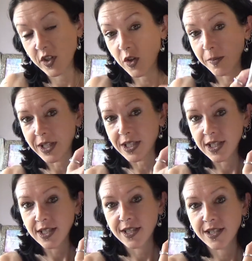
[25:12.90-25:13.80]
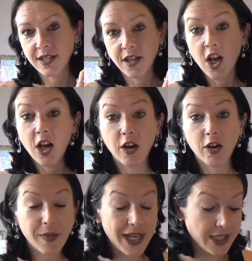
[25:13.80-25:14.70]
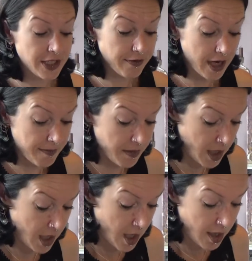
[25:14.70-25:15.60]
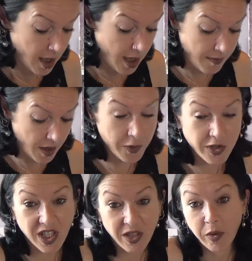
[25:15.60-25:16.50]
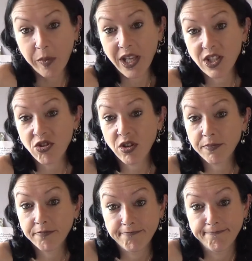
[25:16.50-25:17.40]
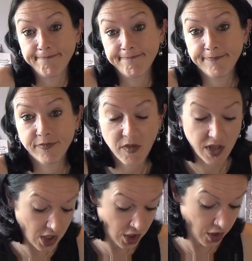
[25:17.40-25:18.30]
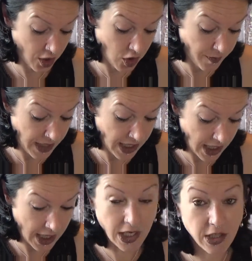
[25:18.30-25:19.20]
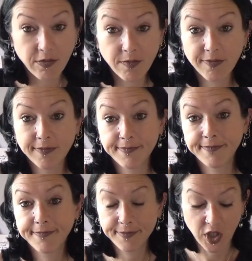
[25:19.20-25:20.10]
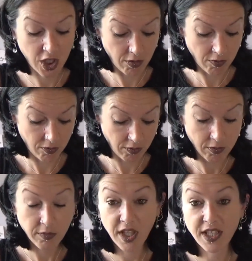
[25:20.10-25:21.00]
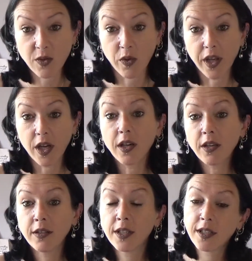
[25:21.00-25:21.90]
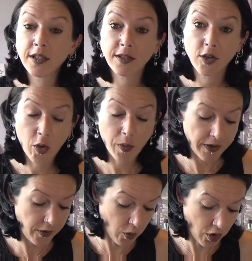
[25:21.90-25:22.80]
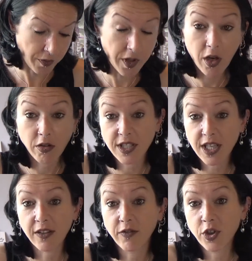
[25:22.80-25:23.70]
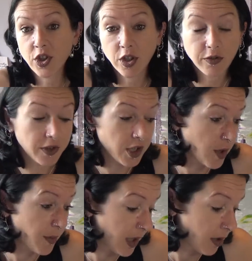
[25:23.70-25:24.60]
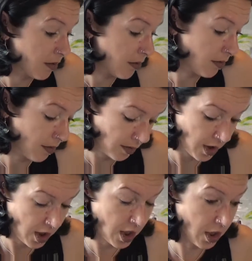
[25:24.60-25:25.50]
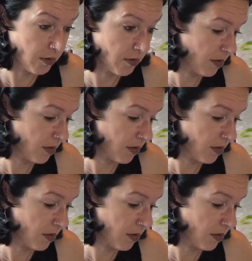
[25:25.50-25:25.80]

sewing patterns on my Instagram. I'm not selling them on my Etsy shop. They're just going to be a, you know, this is what they are. Comment if you want them and I'll just invoice you for the shipping and, you know,